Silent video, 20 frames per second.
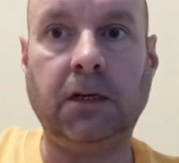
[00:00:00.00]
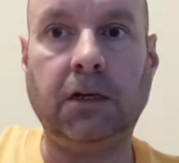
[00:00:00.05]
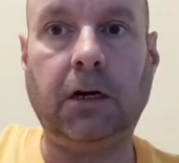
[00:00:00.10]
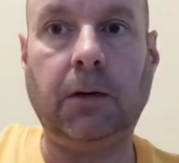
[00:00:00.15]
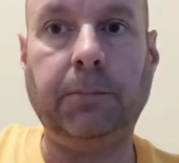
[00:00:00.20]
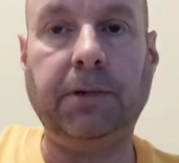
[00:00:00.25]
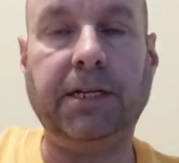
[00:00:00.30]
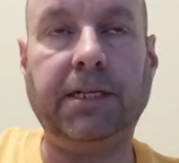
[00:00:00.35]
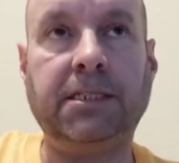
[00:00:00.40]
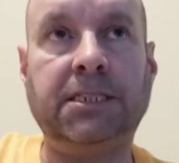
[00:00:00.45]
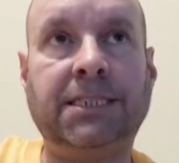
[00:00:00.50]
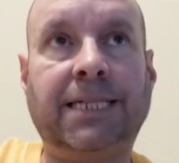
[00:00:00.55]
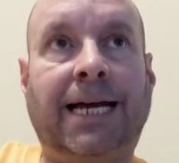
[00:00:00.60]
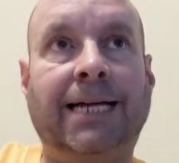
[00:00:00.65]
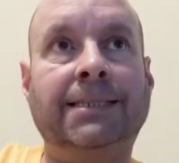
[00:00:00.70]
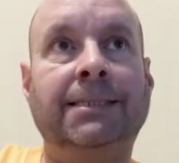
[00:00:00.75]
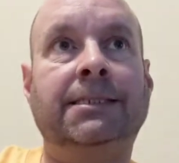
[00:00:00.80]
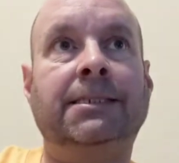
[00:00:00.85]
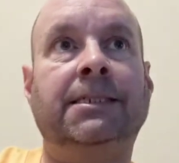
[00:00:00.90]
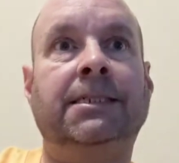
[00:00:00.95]
Company is
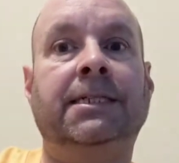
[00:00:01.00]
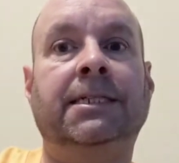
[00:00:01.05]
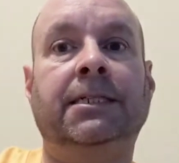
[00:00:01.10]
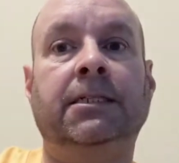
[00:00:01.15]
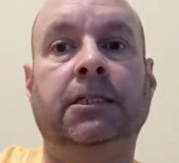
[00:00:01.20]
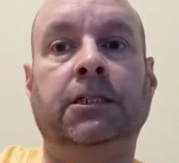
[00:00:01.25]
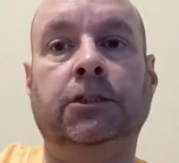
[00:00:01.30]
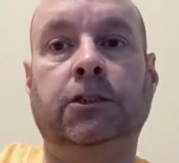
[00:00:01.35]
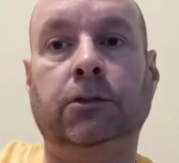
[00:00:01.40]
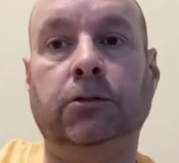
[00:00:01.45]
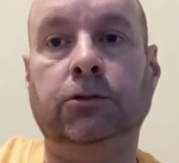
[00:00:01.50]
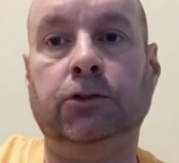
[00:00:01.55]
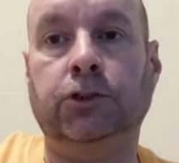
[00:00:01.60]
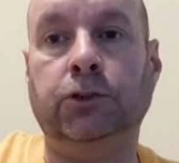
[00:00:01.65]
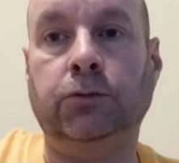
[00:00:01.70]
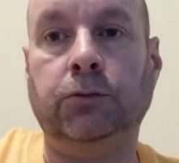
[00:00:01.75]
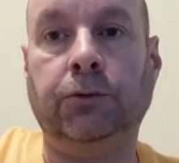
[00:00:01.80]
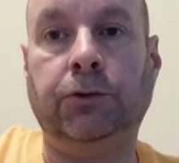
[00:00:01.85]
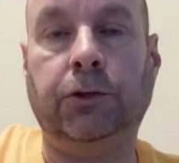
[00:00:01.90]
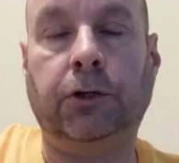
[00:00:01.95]
silent again until June